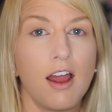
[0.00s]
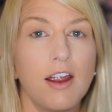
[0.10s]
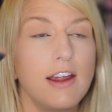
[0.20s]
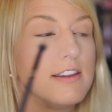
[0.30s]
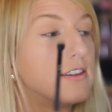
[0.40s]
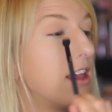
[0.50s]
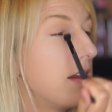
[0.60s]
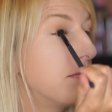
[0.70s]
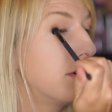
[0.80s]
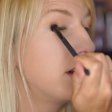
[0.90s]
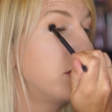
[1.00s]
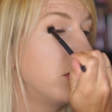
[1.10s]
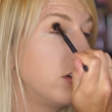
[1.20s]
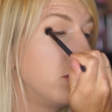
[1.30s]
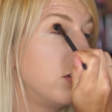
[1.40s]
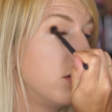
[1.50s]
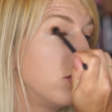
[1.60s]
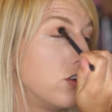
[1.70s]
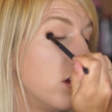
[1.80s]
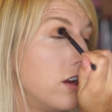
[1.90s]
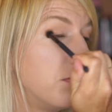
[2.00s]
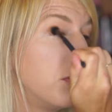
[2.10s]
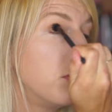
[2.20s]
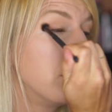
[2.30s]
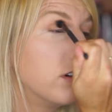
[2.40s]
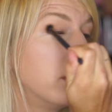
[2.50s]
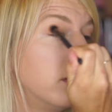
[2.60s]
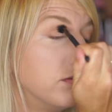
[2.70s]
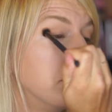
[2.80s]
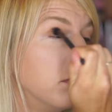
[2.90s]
Alright, same brush into the shade Puder.